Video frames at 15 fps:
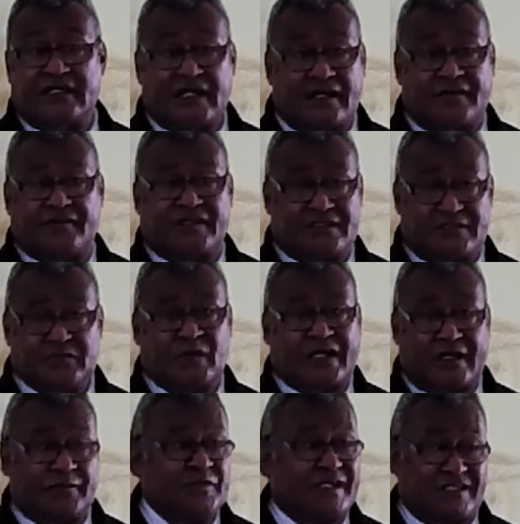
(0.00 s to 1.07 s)
now. That's why
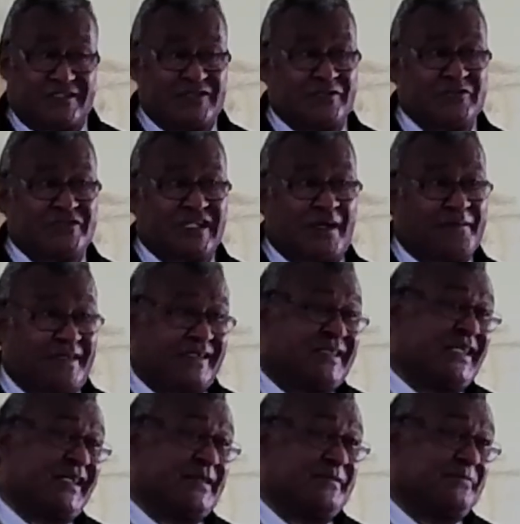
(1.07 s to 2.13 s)
we are so stubborn,
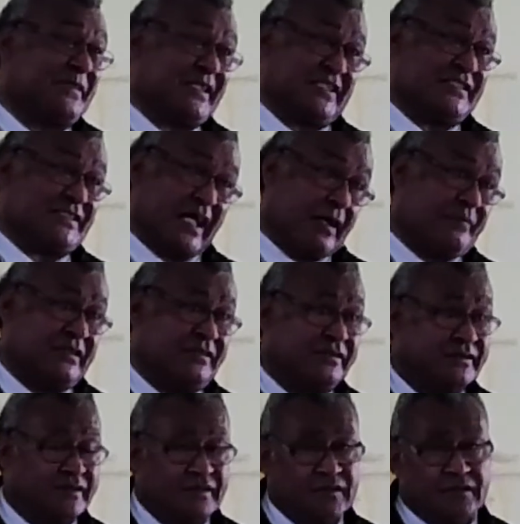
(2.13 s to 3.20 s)
getting very stubborn
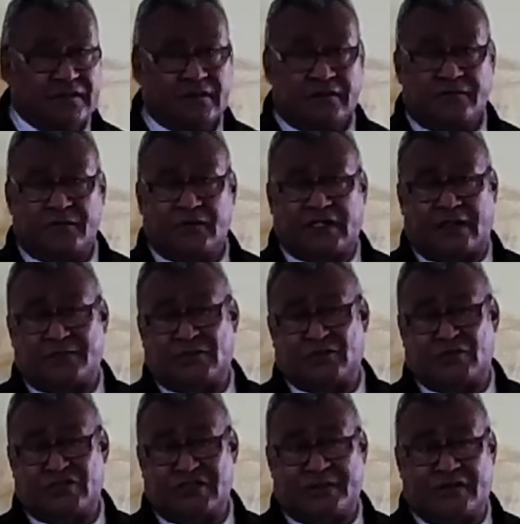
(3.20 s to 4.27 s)
when we come to
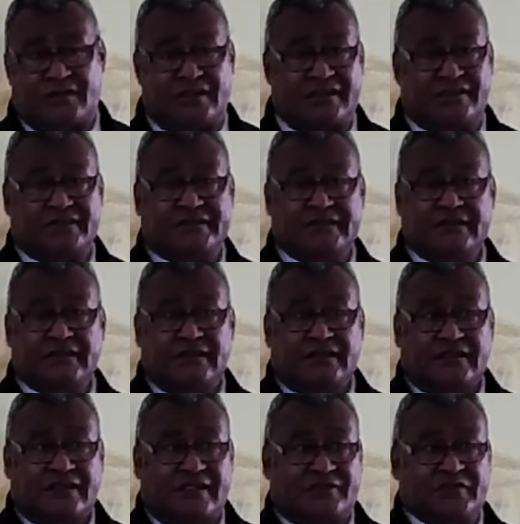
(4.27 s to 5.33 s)
worship God.
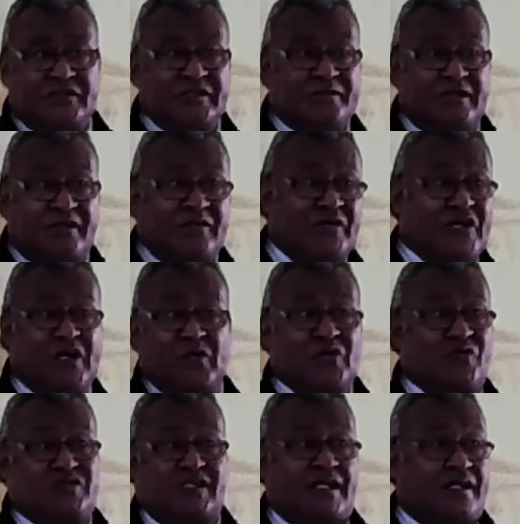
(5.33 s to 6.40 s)
Ito ni bango
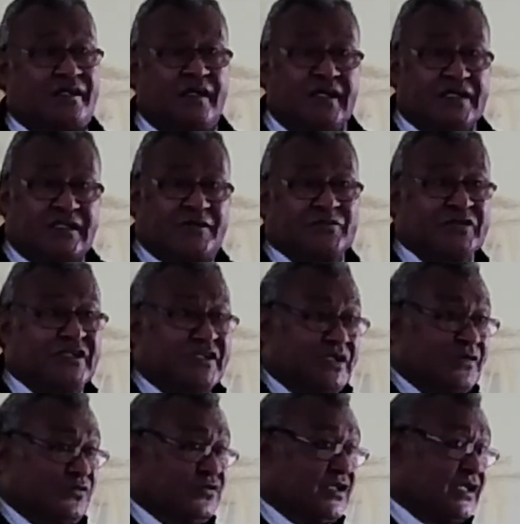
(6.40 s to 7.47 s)
nangono sa hatuni kina
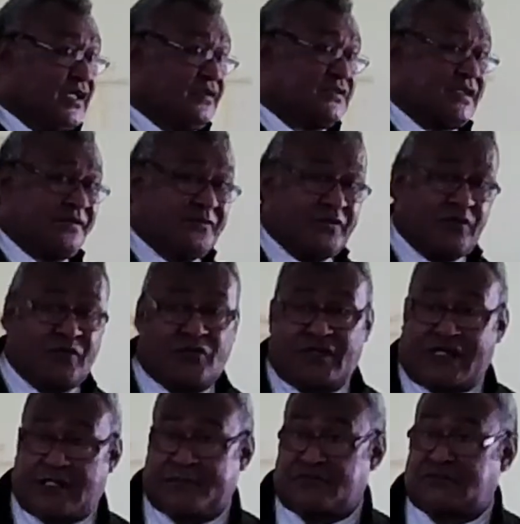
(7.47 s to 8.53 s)
unto nakaya sa murong
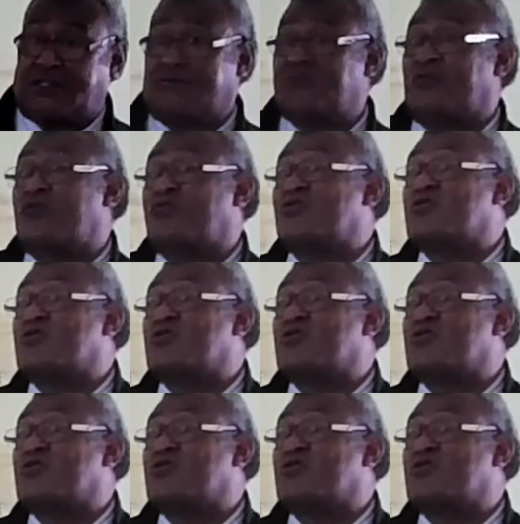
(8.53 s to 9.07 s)
karapot sandun unto